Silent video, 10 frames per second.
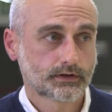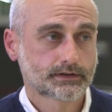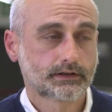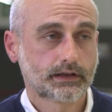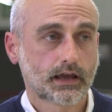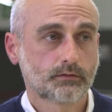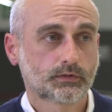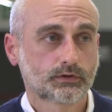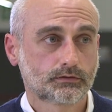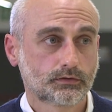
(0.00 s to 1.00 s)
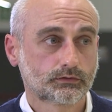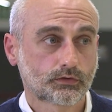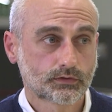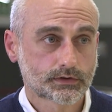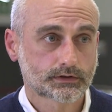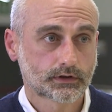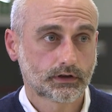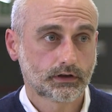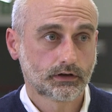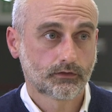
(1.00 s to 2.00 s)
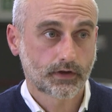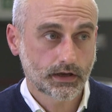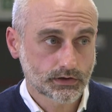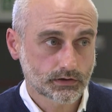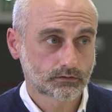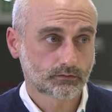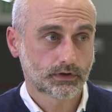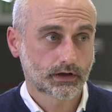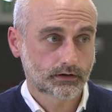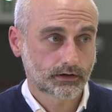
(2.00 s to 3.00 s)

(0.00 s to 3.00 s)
is the aim to introduce innovation. We are